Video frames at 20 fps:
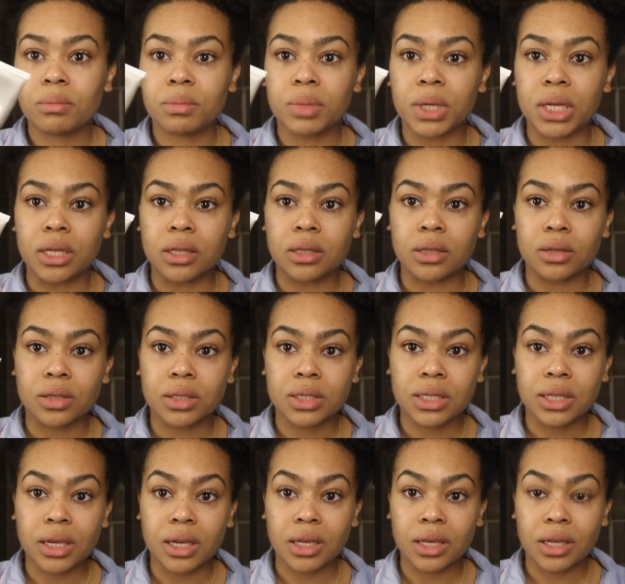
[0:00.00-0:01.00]
but it
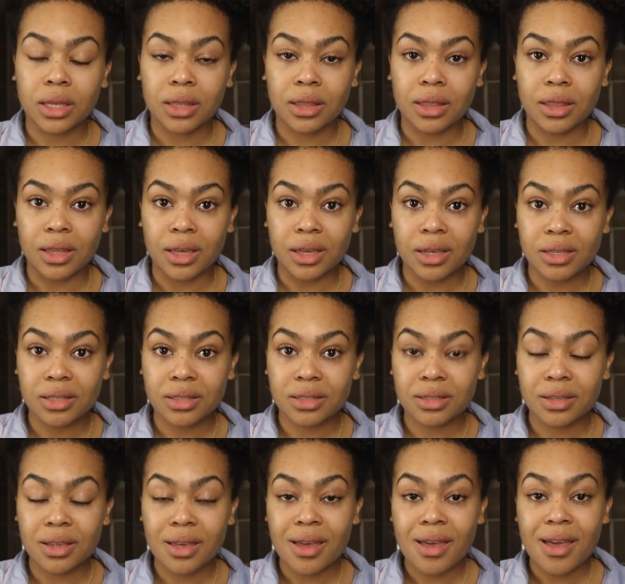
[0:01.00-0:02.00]
looks like
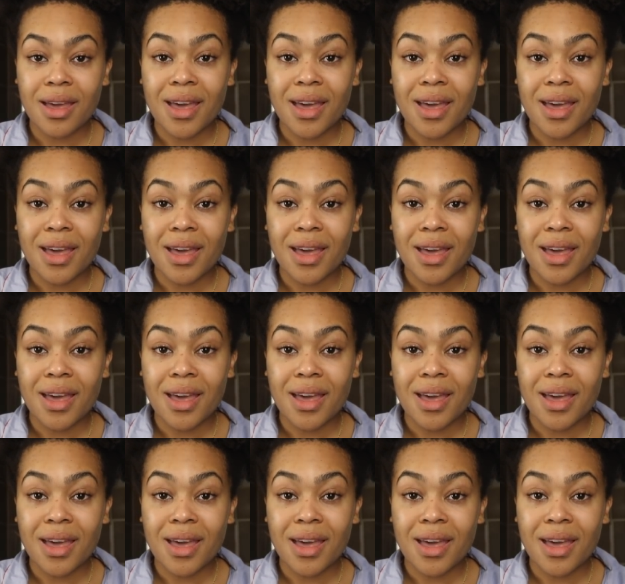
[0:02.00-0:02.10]
this,